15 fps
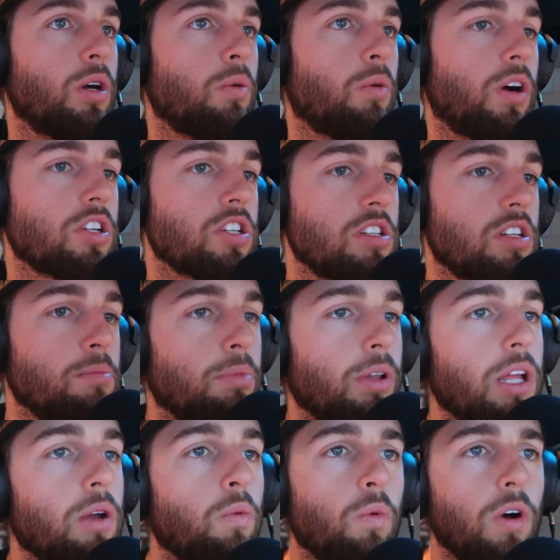Washington
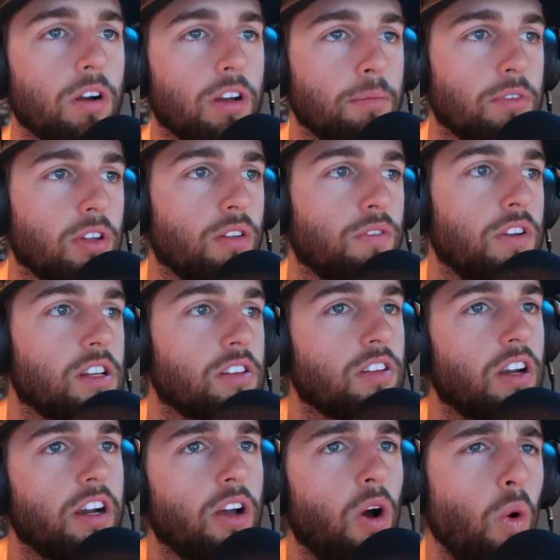plate, welcome to the Phoenix
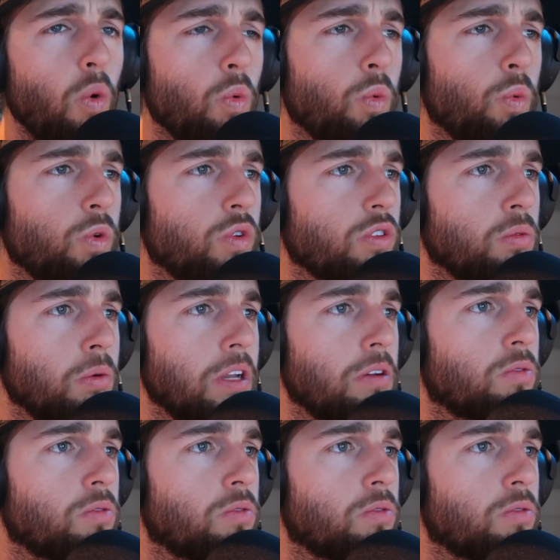area. Oh, sweet